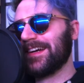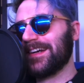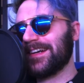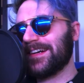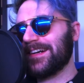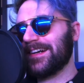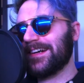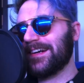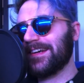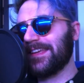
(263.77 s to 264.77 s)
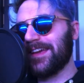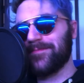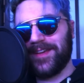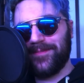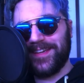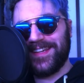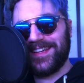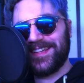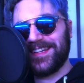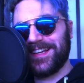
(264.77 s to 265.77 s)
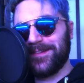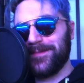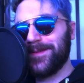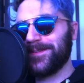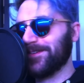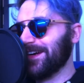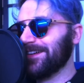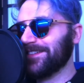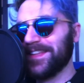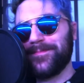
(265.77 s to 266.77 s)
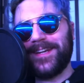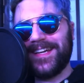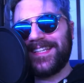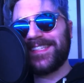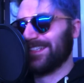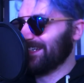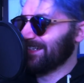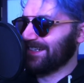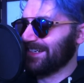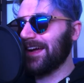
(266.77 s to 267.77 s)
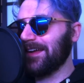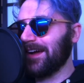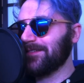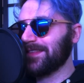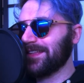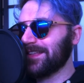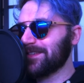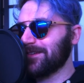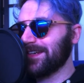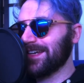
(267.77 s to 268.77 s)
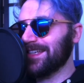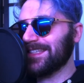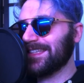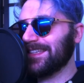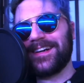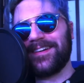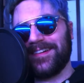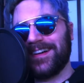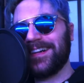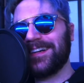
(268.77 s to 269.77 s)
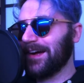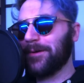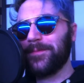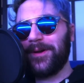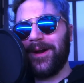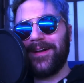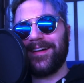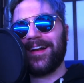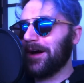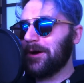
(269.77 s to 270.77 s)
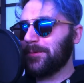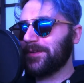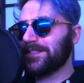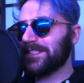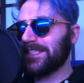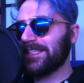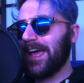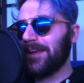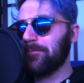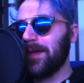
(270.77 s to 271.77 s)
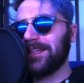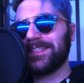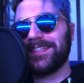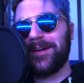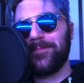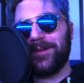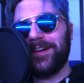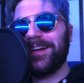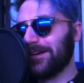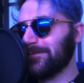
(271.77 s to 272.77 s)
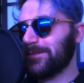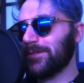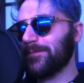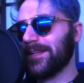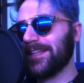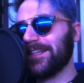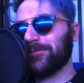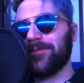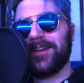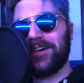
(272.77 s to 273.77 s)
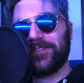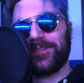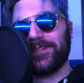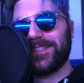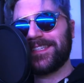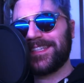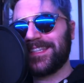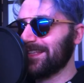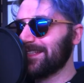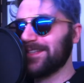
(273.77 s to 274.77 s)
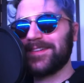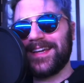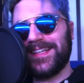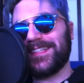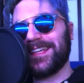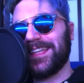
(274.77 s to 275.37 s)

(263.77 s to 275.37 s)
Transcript: Uh, yeah, maybe. Maybe, right? Wouldn't that be nice? I, I would think that's quite nice. Aw, I hope there are. I hope there's just an immense number of two middle-aged women households. That's so nice.